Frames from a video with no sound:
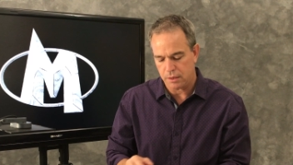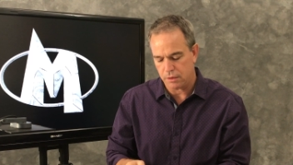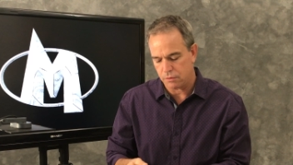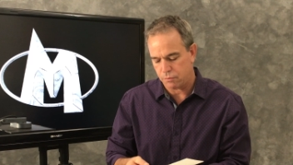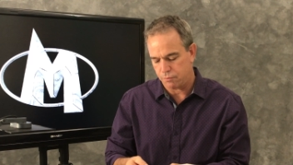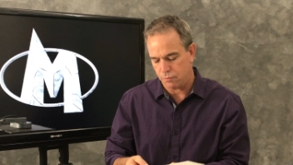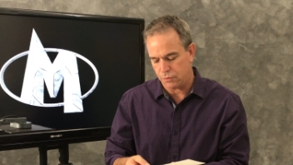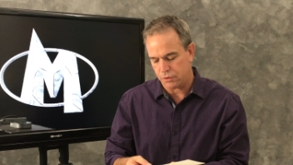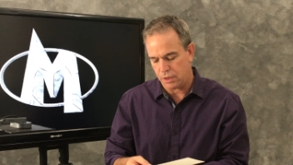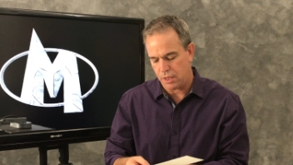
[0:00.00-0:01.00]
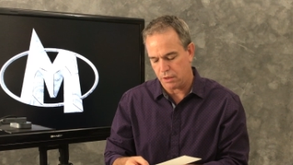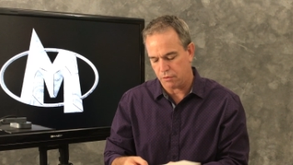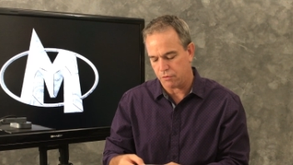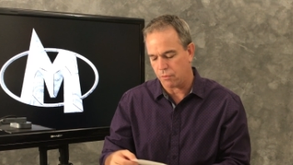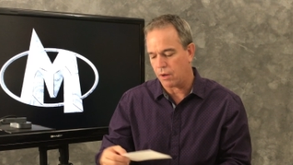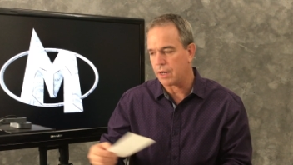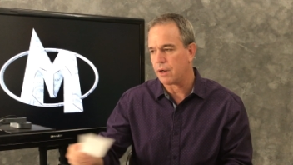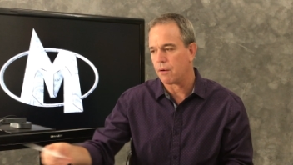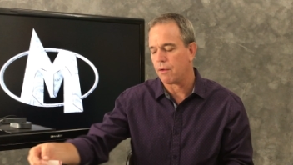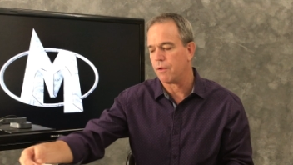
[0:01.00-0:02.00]
Here, once again, you can see right
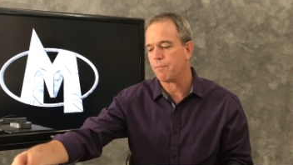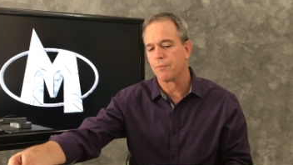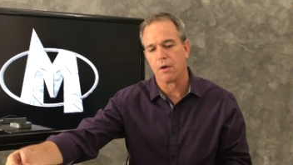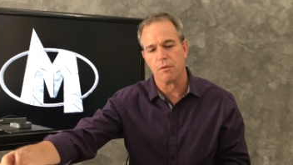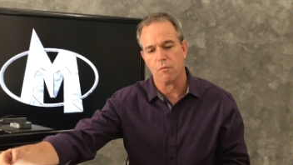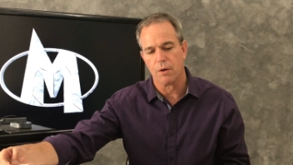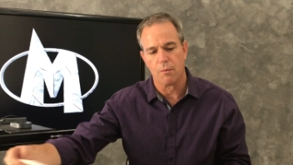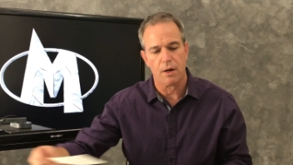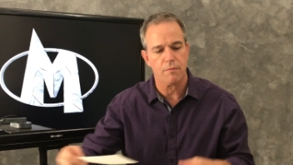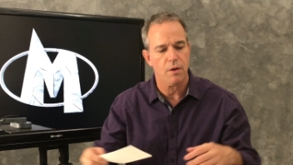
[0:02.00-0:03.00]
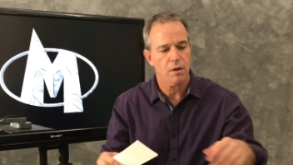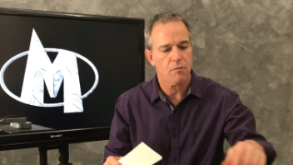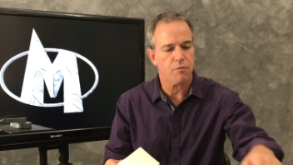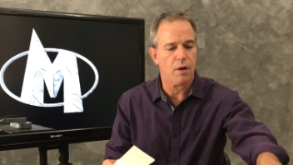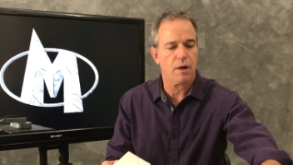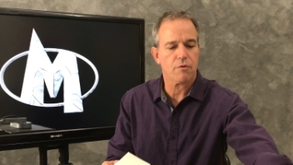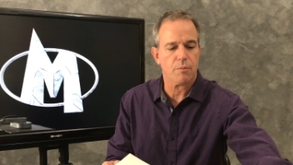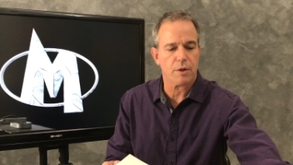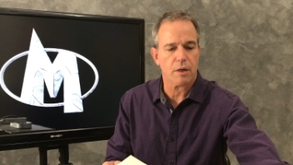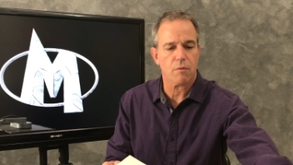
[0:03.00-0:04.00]
here on one of my flyers.
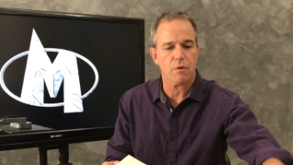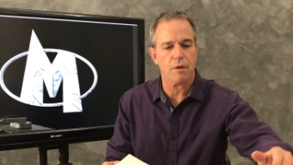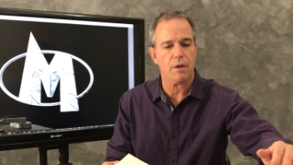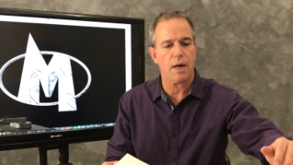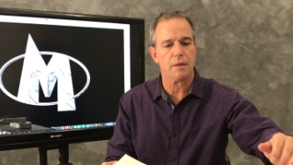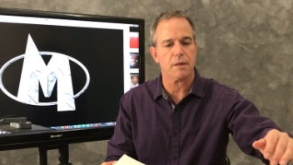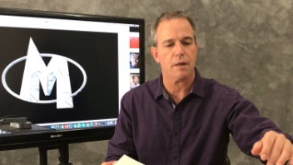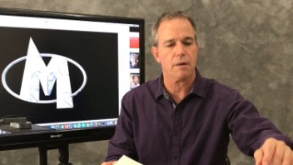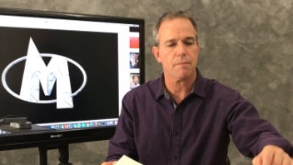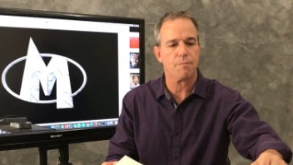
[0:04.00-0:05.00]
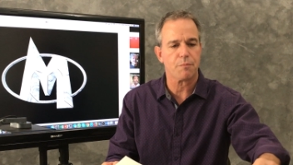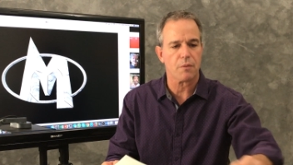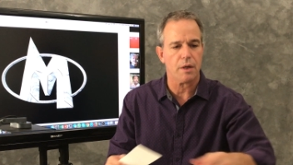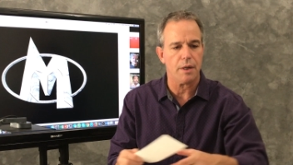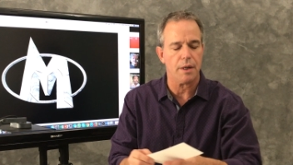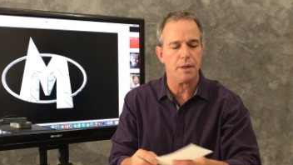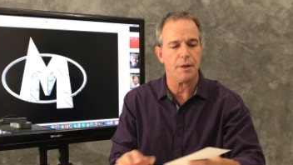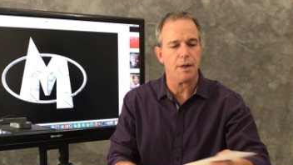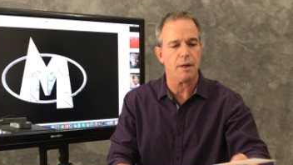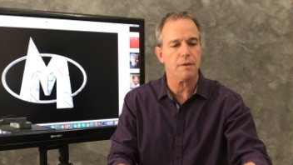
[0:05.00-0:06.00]
Let me get rid of that there
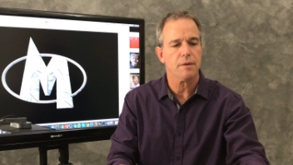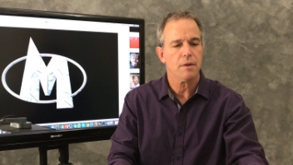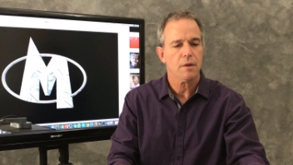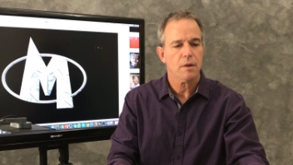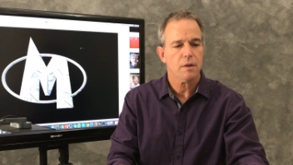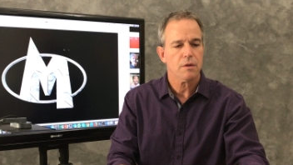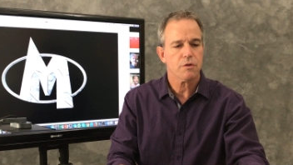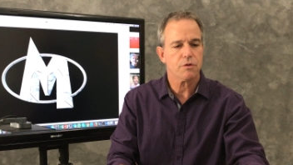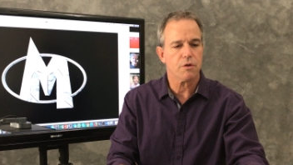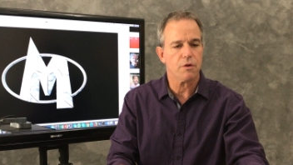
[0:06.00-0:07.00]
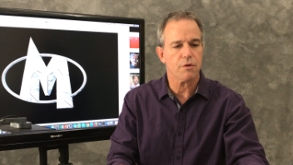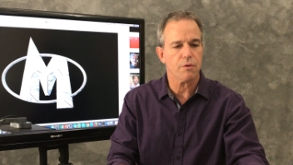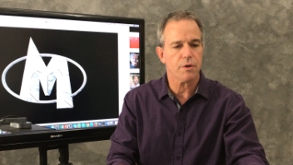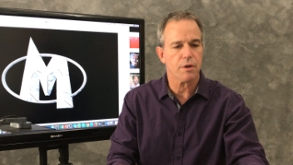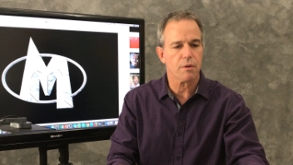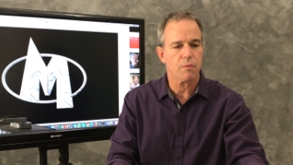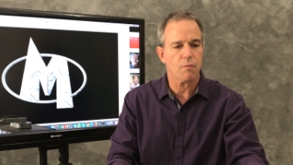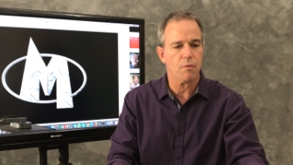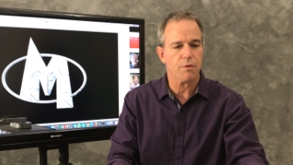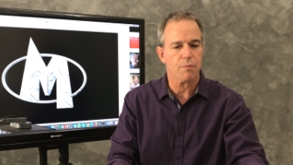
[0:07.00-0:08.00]
and show you here
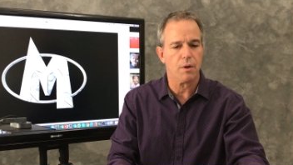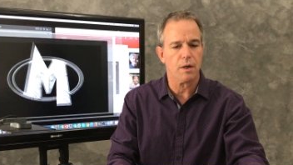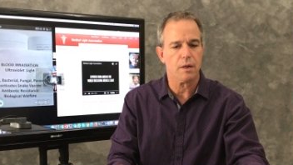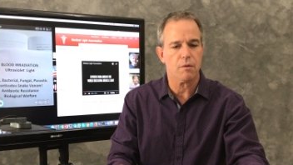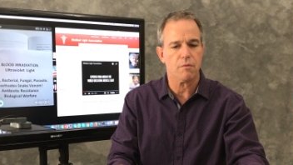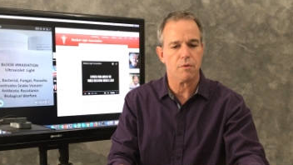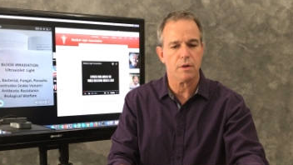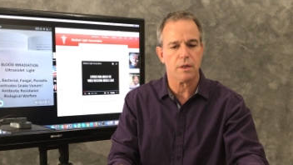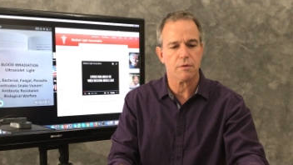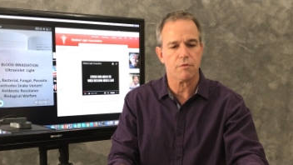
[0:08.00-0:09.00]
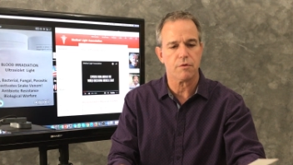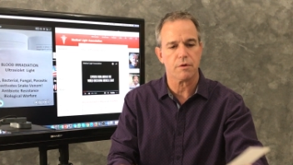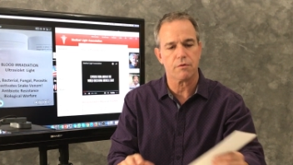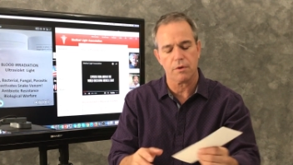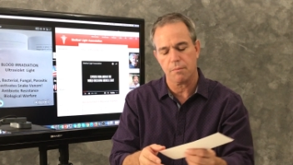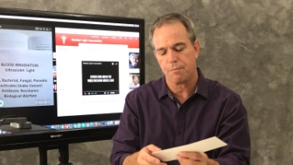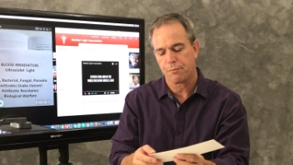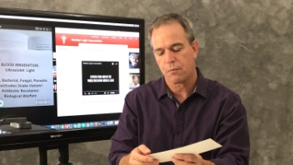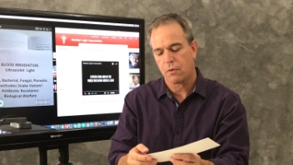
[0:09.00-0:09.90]
my overhead system.